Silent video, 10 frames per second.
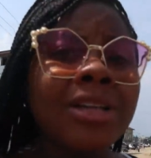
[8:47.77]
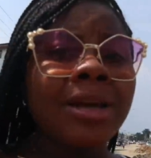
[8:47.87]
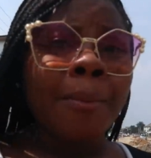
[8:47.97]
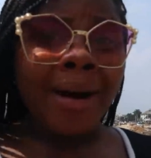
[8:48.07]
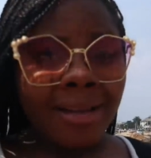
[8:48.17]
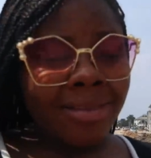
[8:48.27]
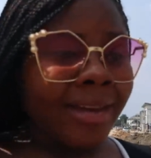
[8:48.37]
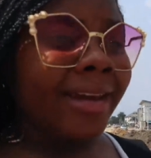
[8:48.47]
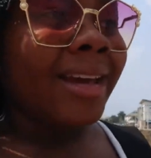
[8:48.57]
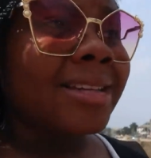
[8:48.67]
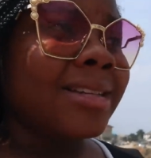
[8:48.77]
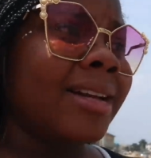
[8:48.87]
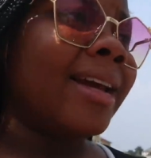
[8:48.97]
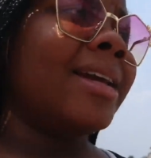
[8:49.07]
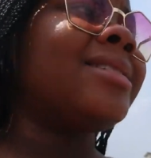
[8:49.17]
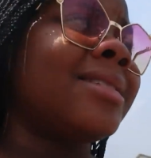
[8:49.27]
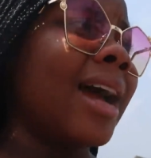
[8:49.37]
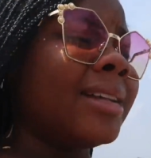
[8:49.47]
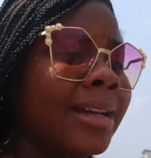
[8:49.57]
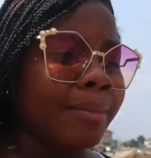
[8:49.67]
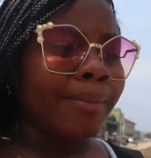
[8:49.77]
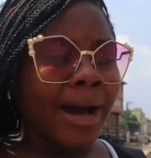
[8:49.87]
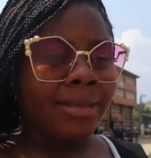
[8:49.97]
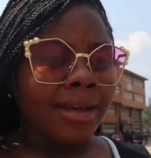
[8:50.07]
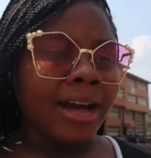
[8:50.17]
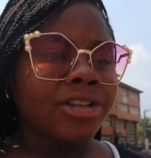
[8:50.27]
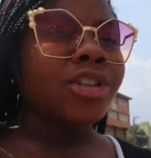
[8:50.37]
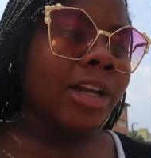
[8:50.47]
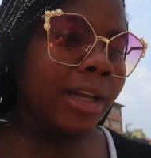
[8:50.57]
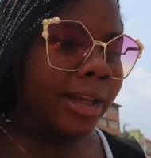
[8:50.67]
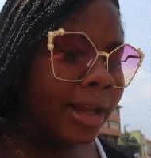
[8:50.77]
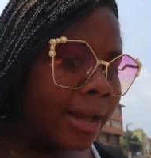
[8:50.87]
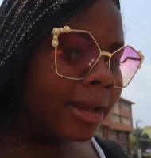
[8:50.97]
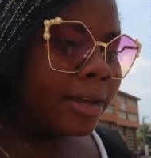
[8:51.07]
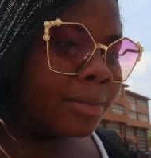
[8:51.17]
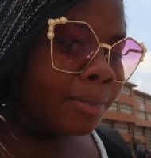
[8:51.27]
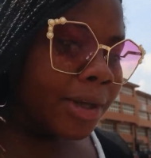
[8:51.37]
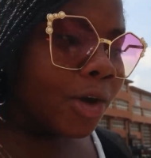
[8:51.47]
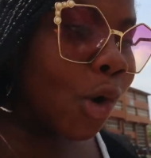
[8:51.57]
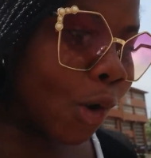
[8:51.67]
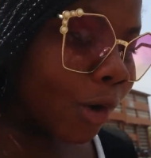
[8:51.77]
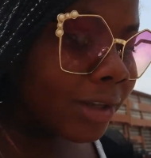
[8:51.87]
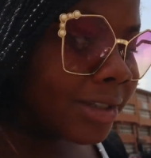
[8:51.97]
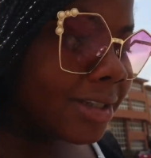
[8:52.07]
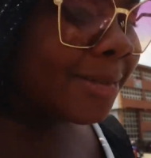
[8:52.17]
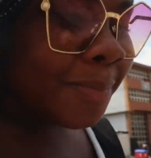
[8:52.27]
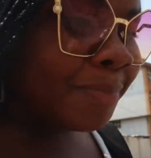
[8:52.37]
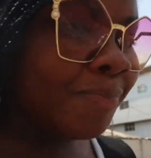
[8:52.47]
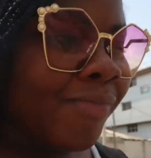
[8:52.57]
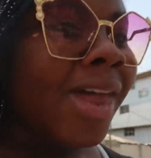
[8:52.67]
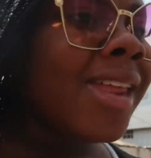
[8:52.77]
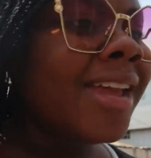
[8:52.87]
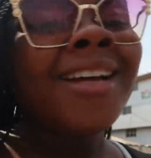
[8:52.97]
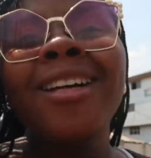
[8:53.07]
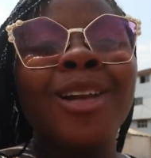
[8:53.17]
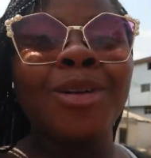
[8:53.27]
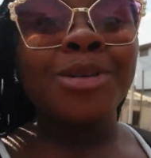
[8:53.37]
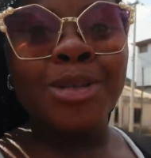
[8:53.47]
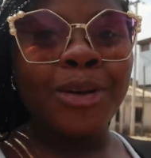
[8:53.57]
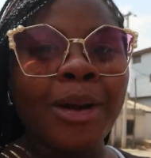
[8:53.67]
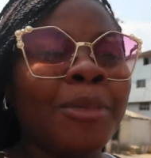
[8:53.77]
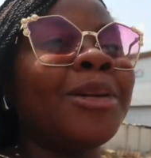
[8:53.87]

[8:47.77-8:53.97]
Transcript: bought a bath here yesterday, a standing bath actually, because long story, I'm